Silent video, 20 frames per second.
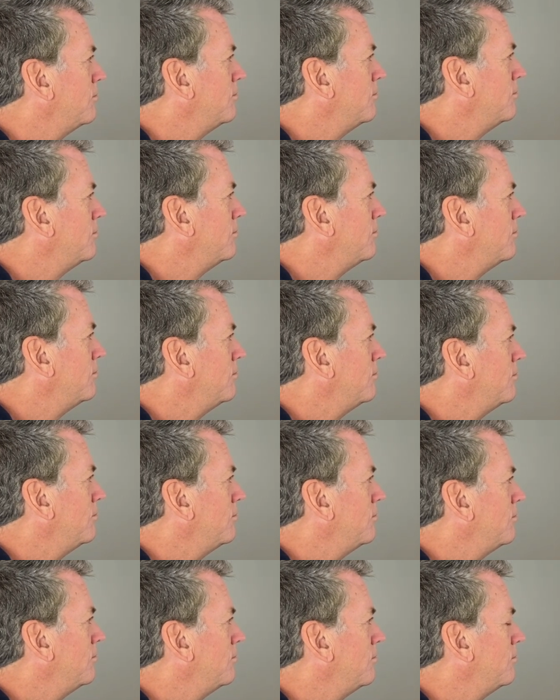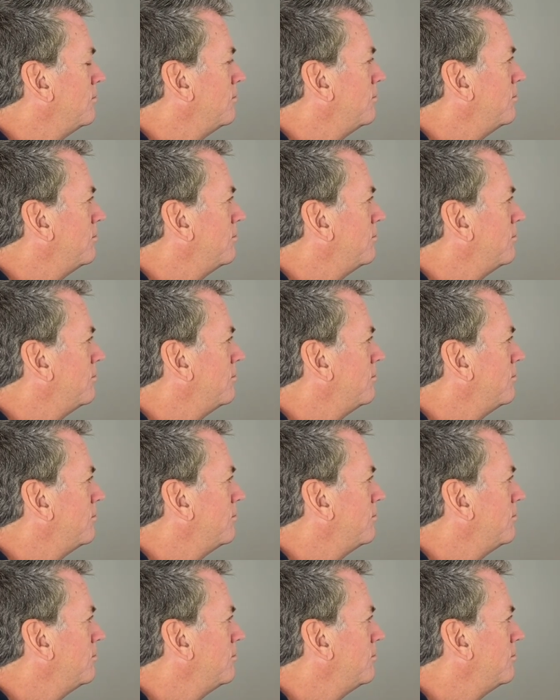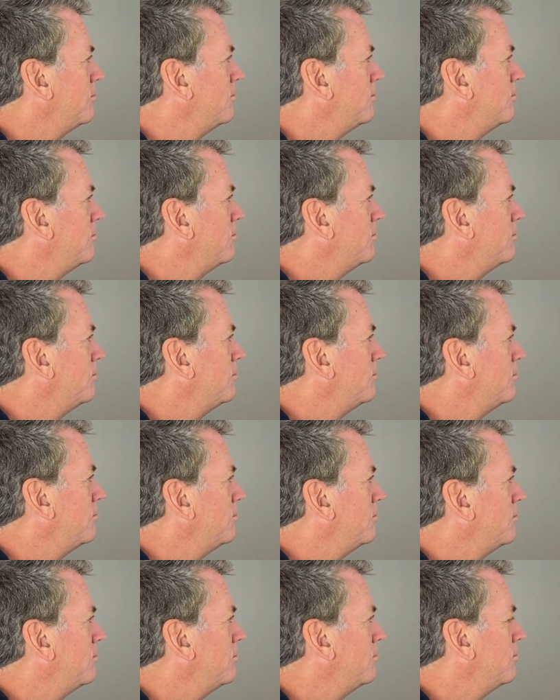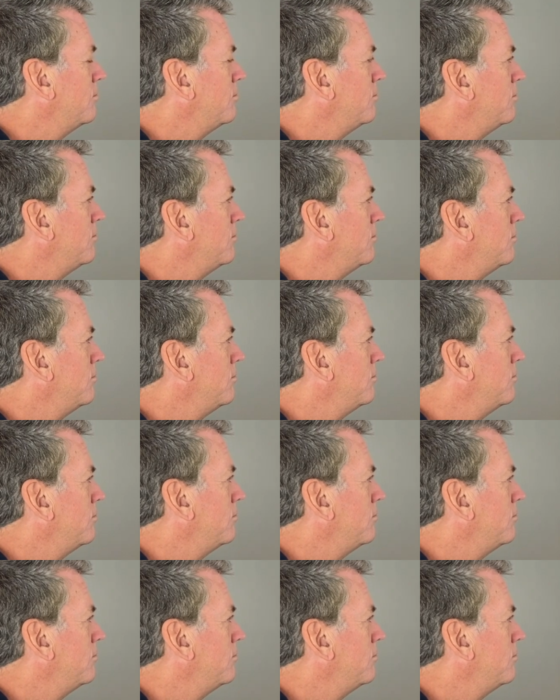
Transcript: (silent)